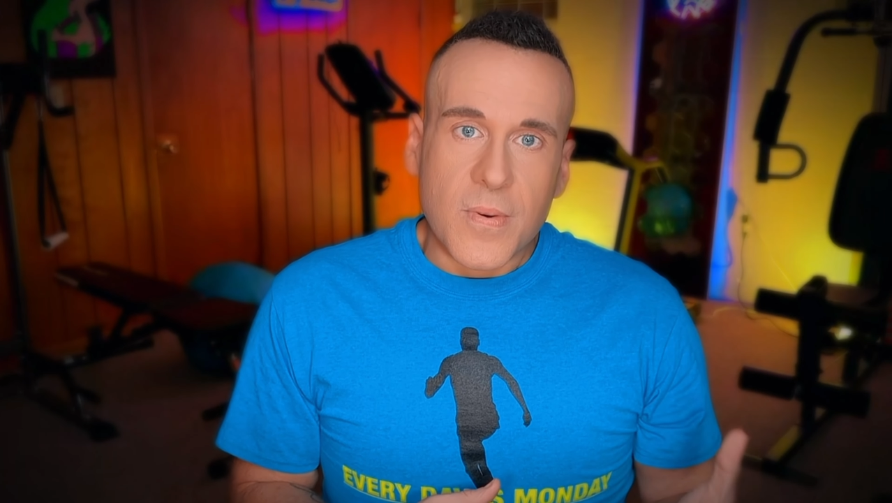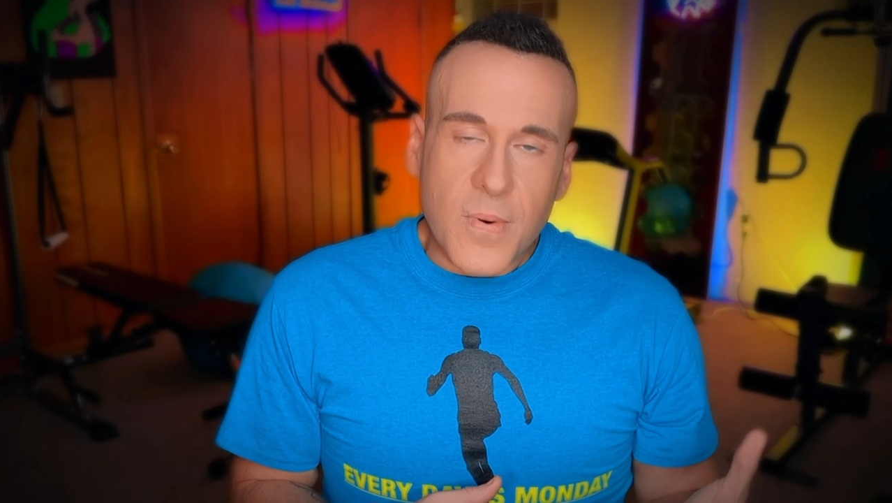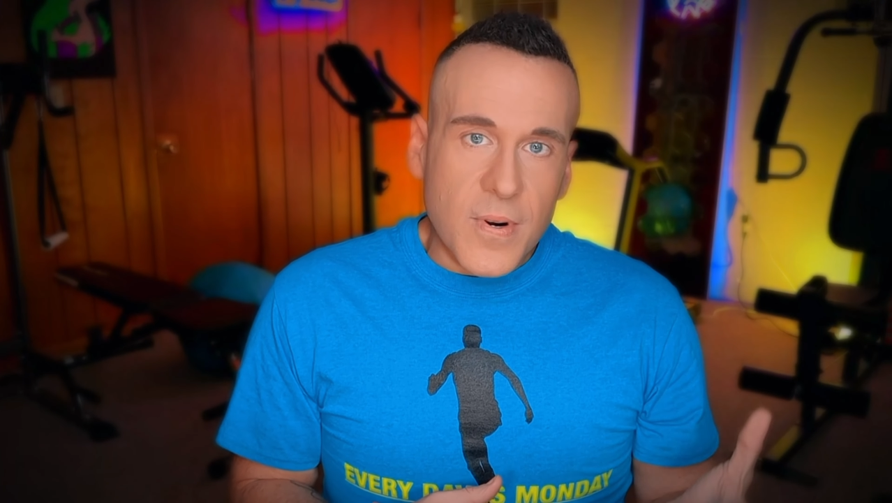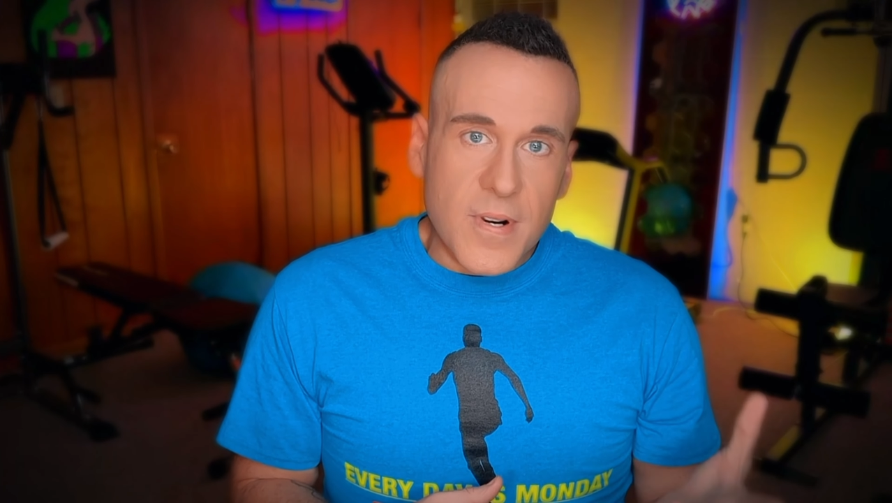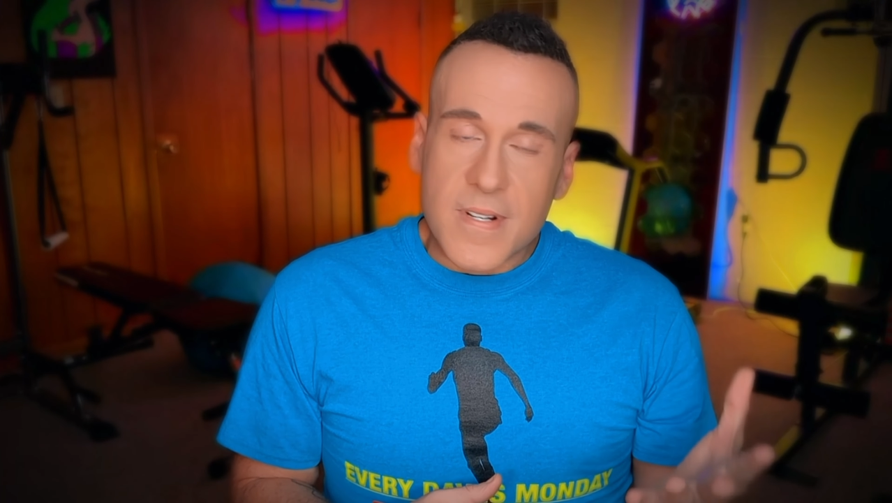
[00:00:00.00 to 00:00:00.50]

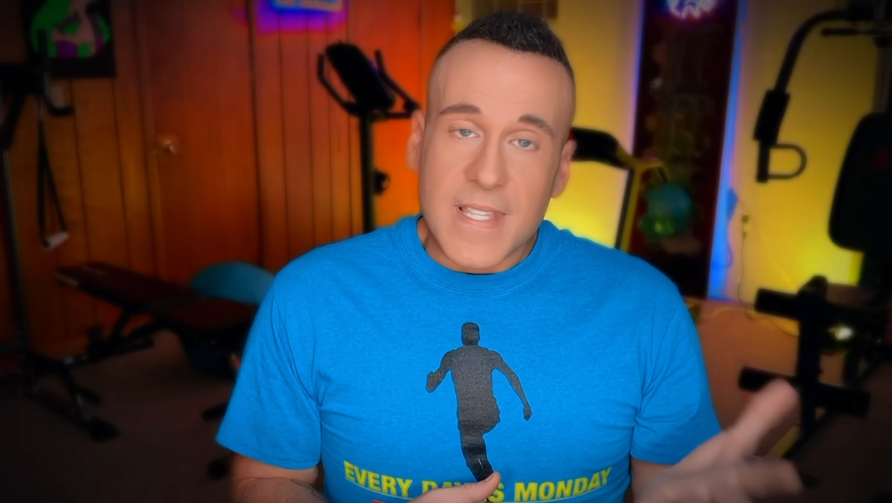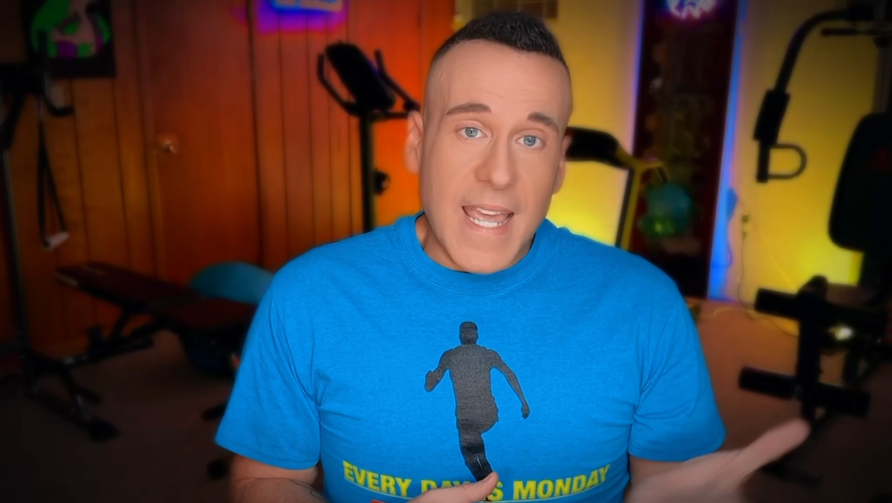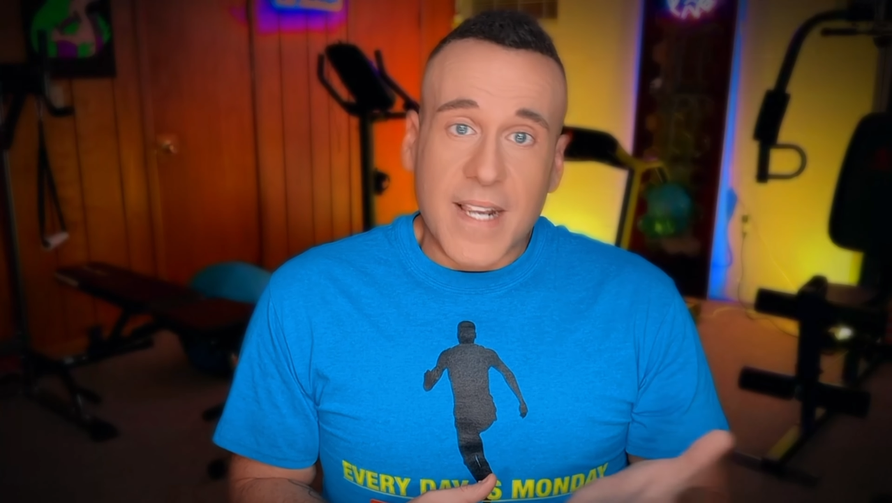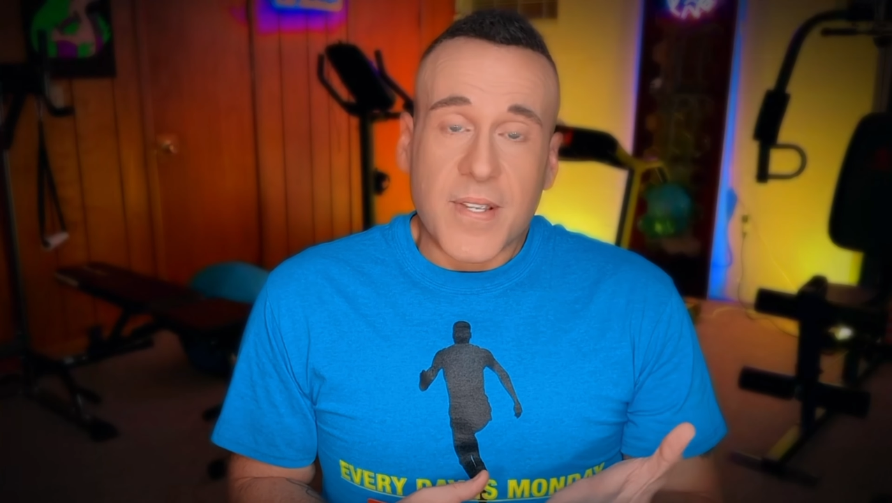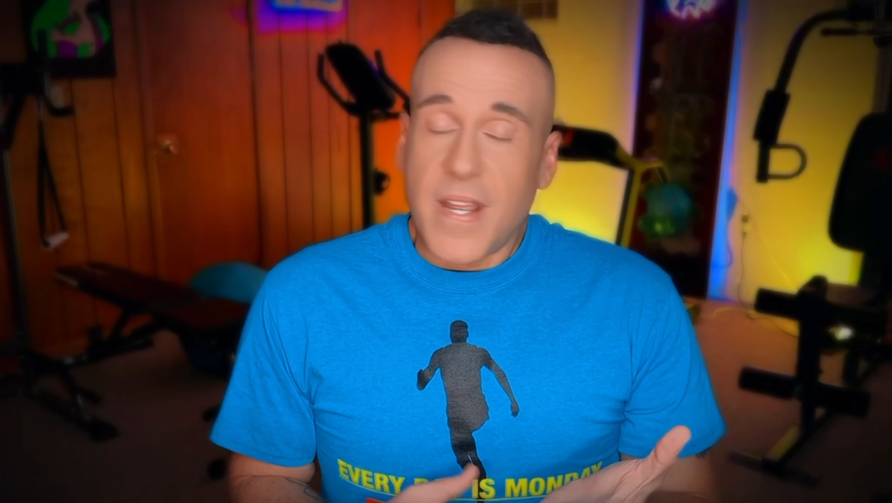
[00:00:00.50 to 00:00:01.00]
or
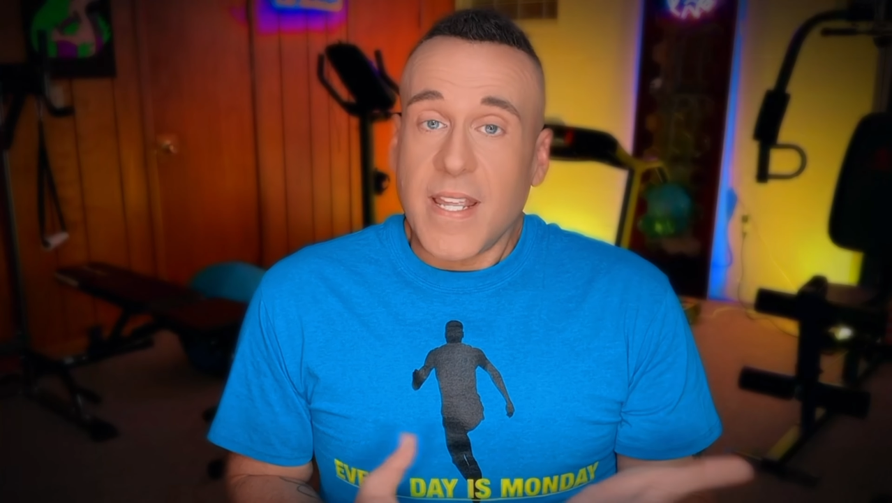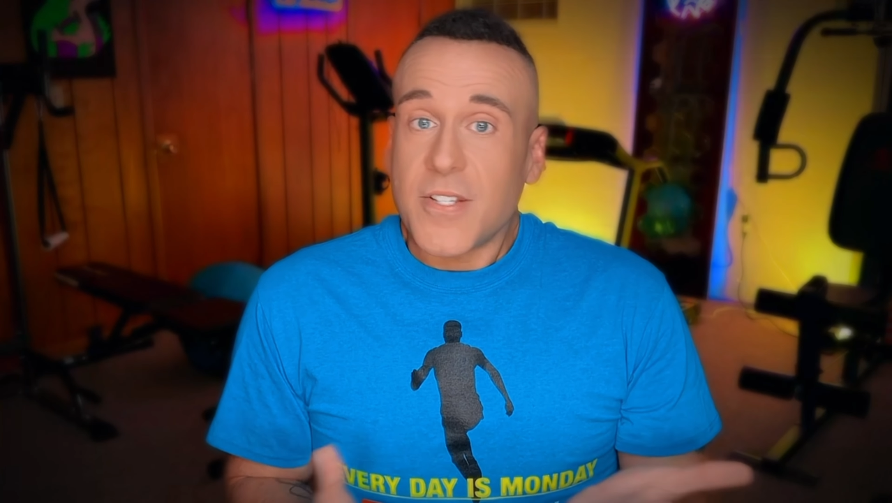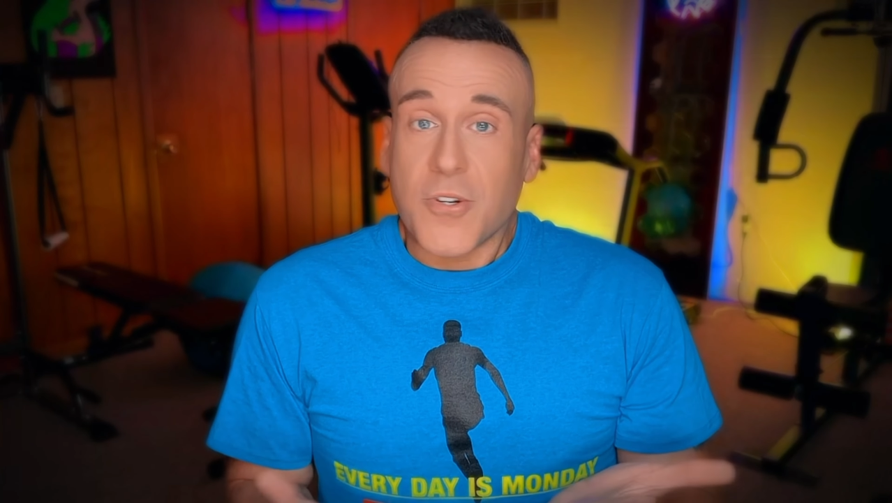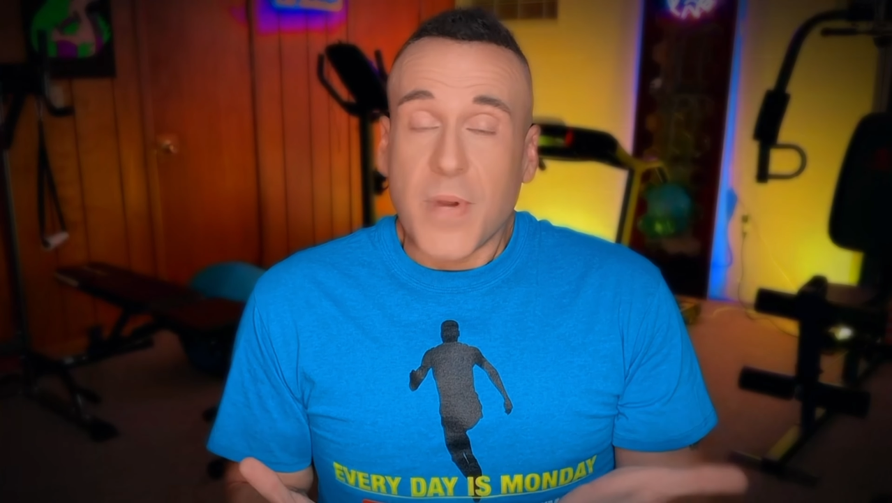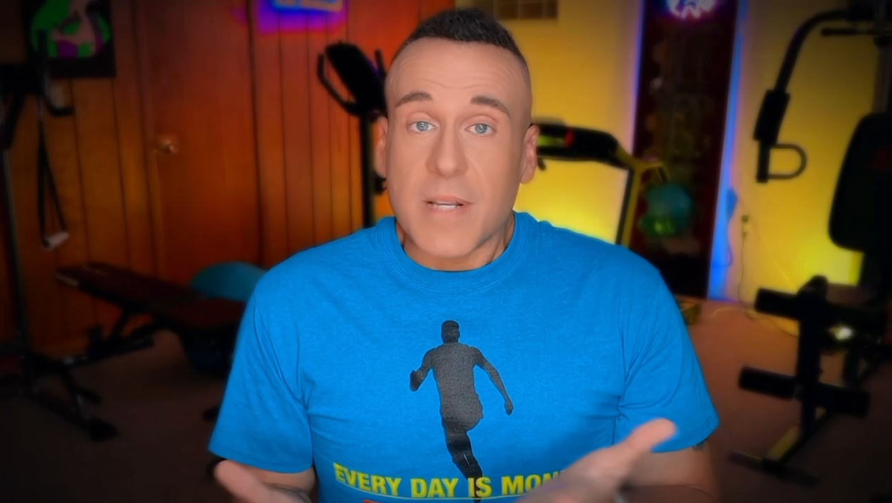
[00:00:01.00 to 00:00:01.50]
lacks any
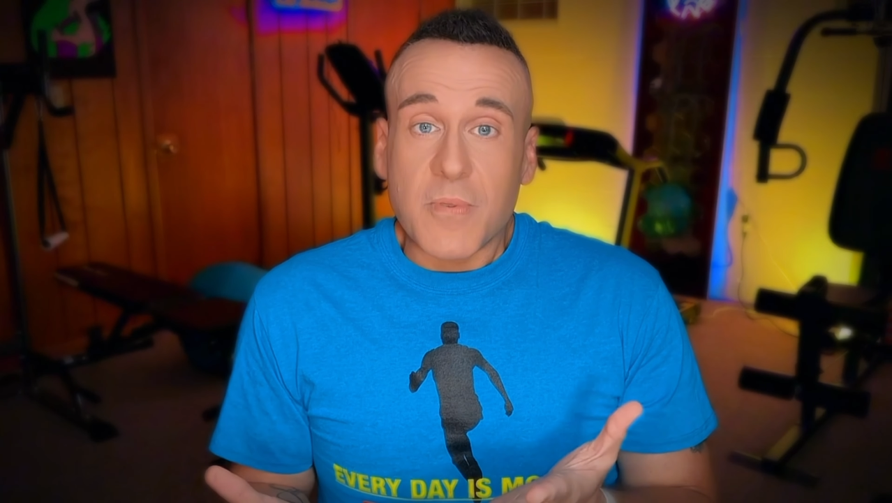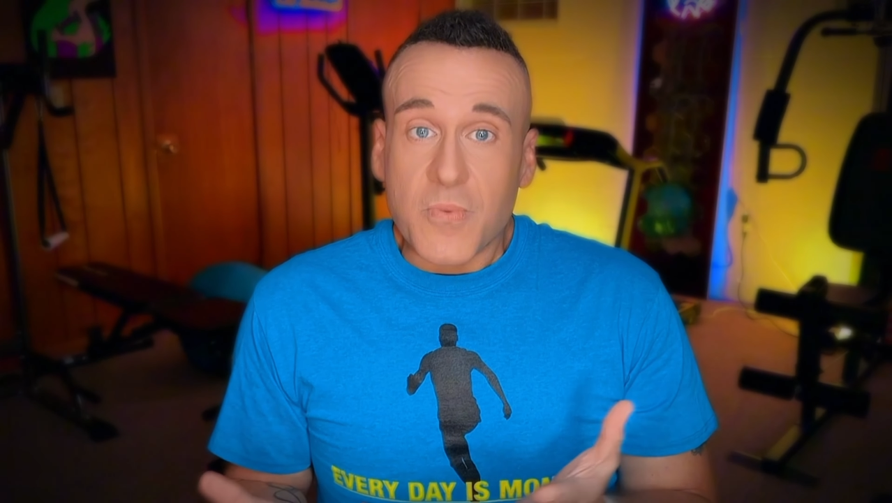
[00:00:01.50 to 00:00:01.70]
credible